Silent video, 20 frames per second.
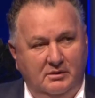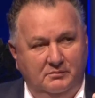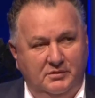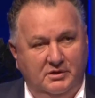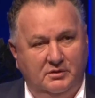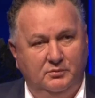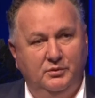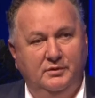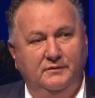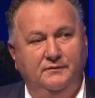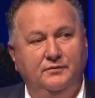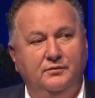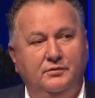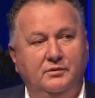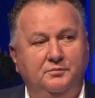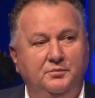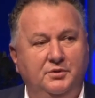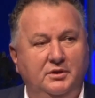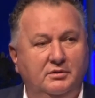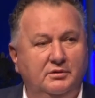but would for
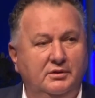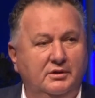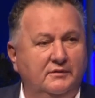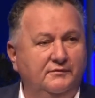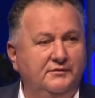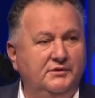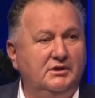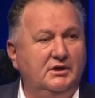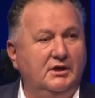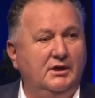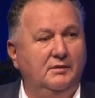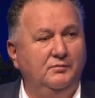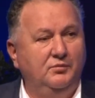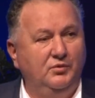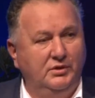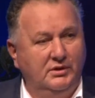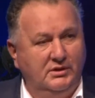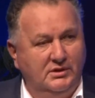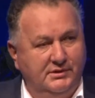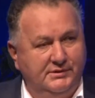a period of time
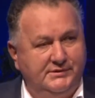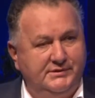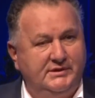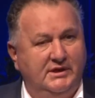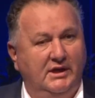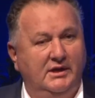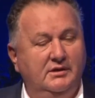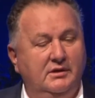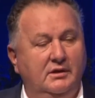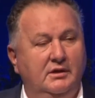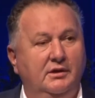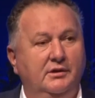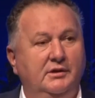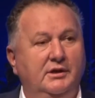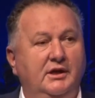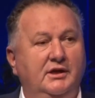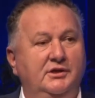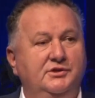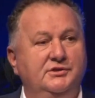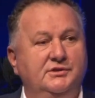work in a standalone
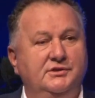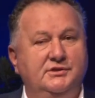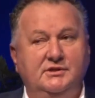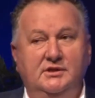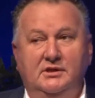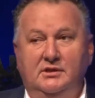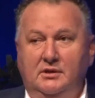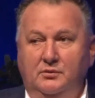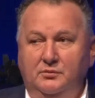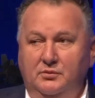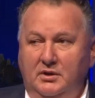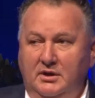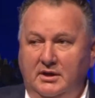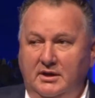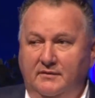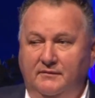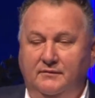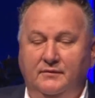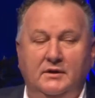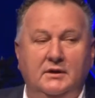agency that will
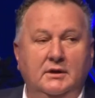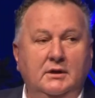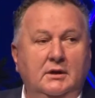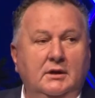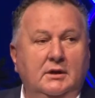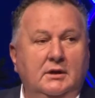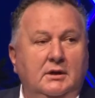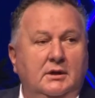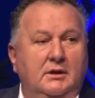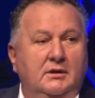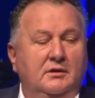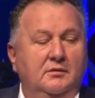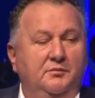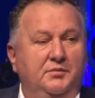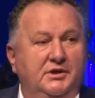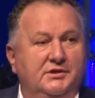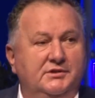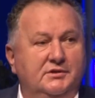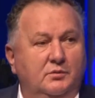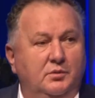have the
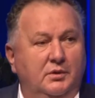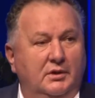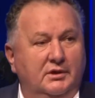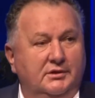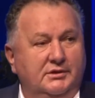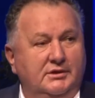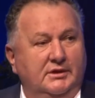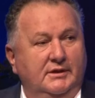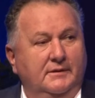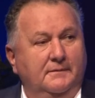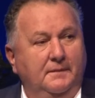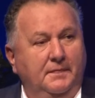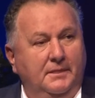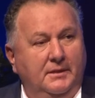best quality